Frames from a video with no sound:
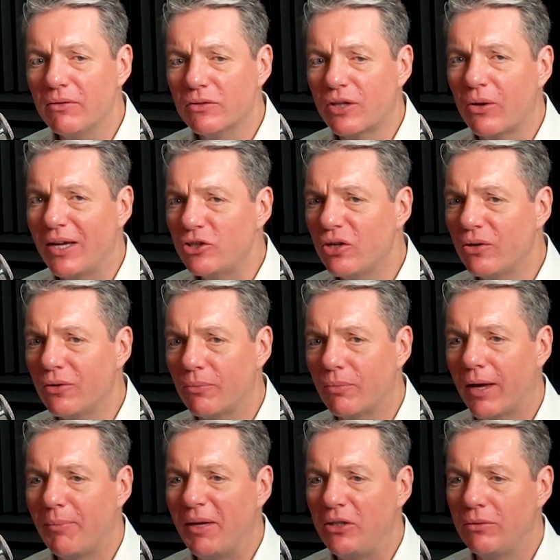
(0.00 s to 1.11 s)
as you
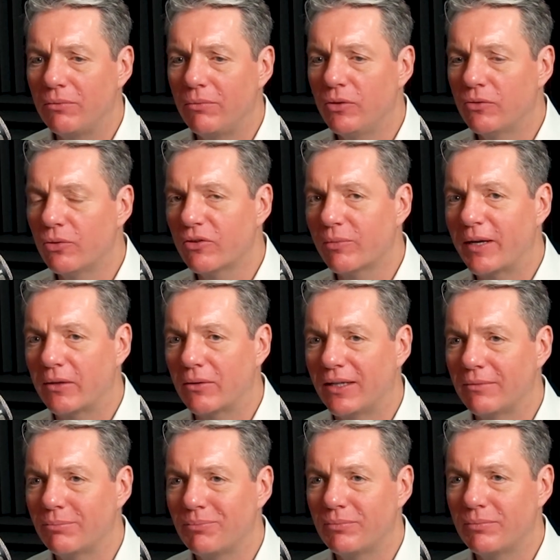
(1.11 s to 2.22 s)
talked about kind of